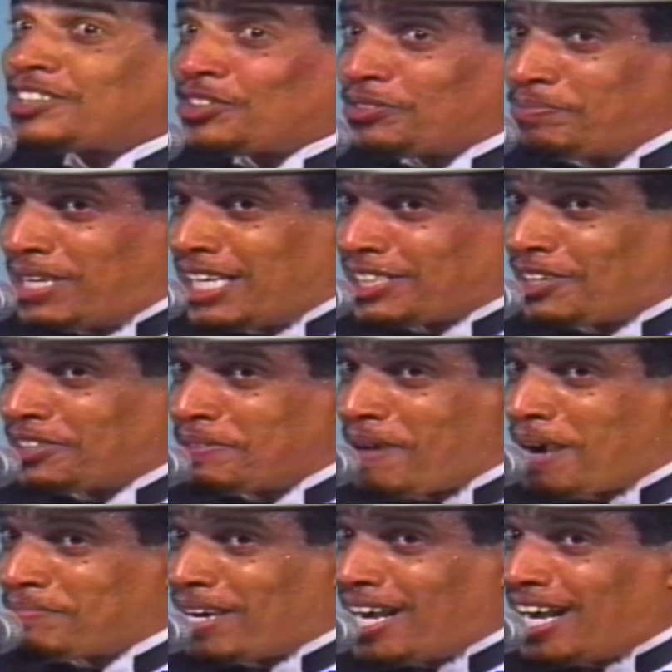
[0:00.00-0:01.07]
to make you
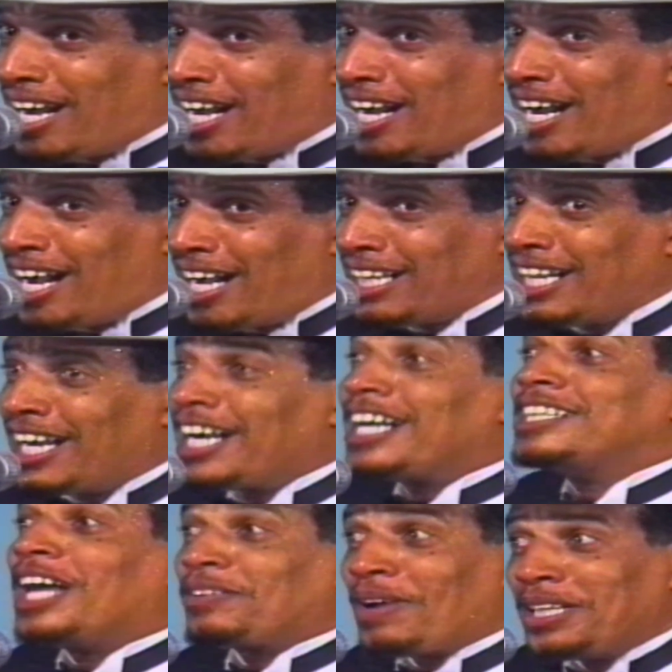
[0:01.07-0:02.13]
remember
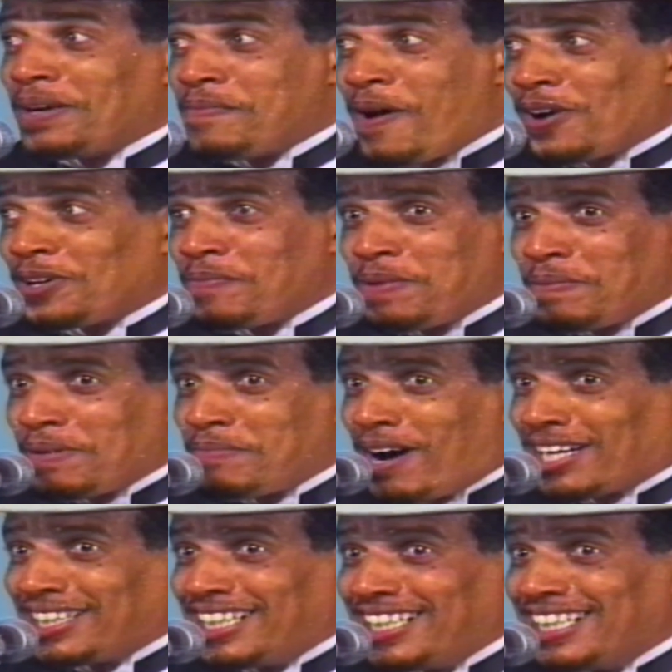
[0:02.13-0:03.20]
that when you borrow people
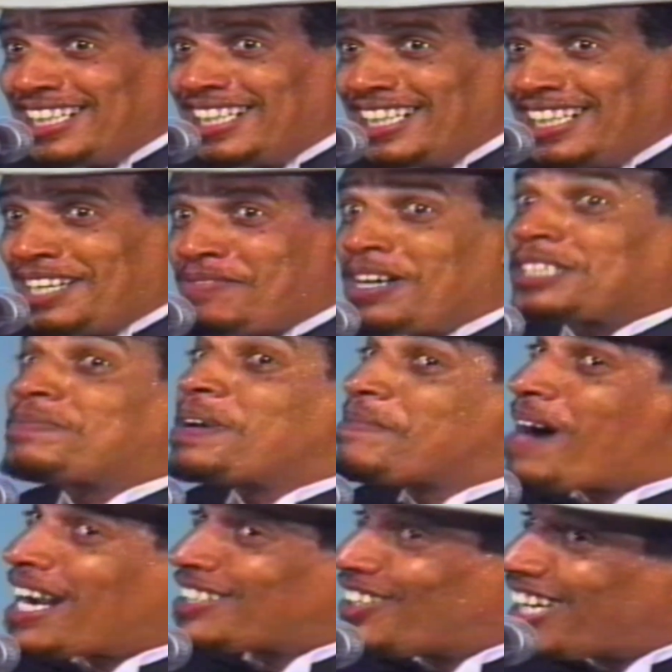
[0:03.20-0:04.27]
money, you must pay
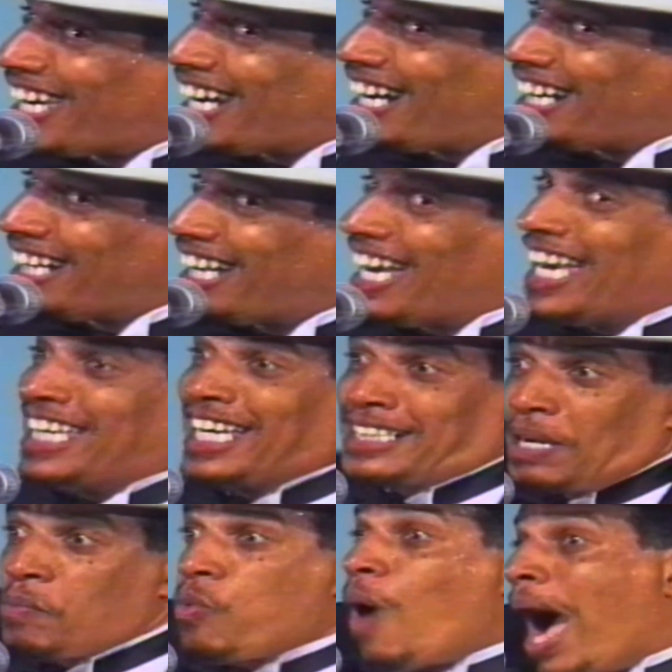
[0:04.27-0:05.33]
back your hair. He hit
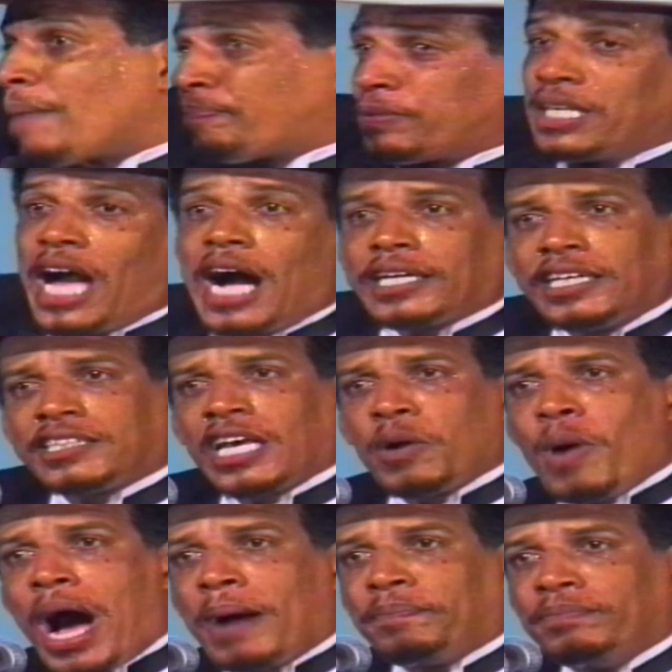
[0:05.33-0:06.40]
him whap, the Yankee say
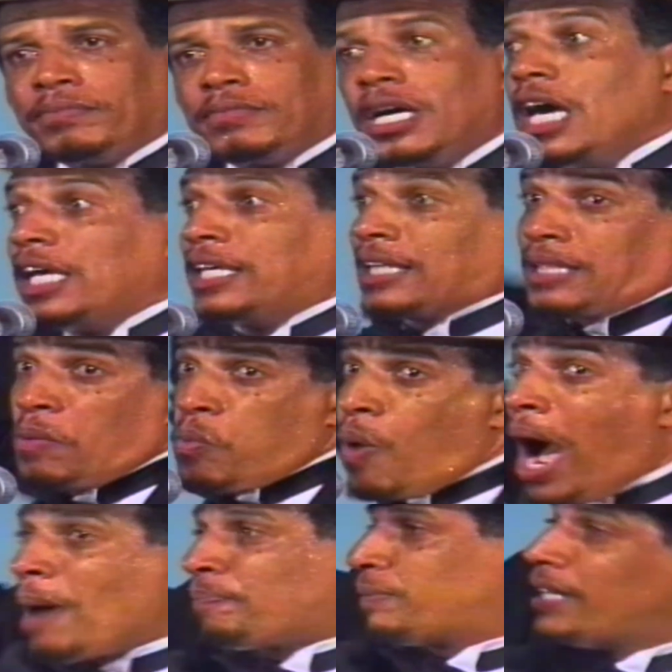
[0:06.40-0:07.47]
whap. He hit him
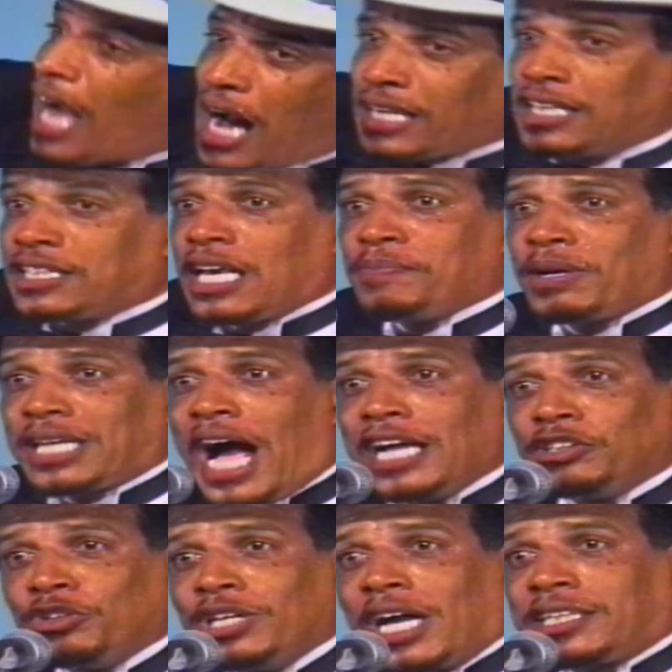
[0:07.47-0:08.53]
whap, the Yankee say, but I ain't
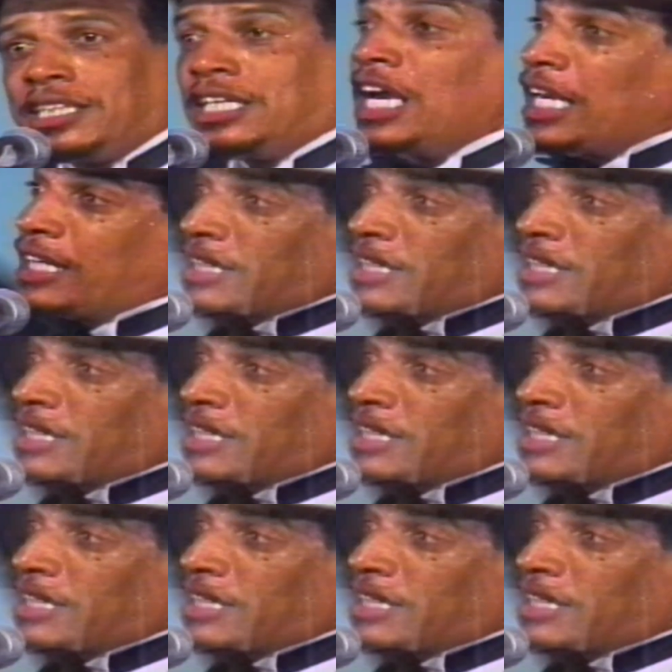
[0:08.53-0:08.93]
do nothing. He